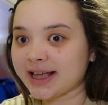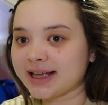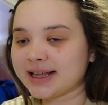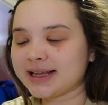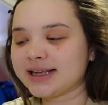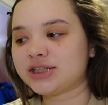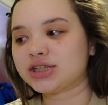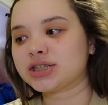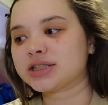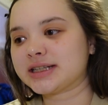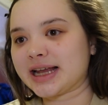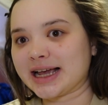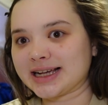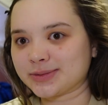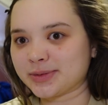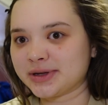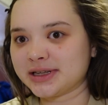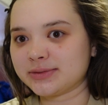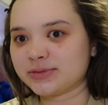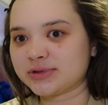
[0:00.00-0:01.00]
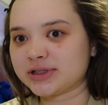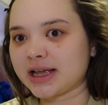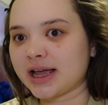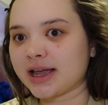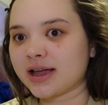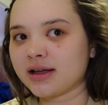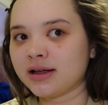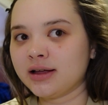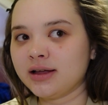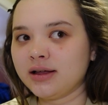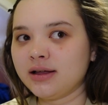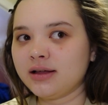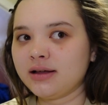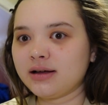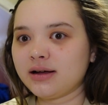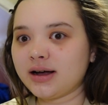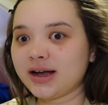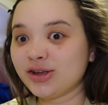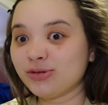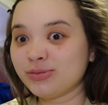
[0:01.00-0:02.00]
He just texted me and was like,
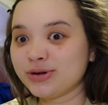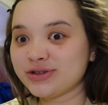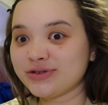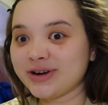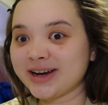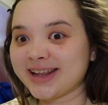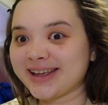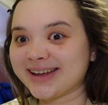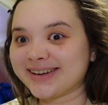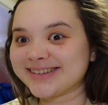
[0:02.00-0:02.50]
are you almost ready?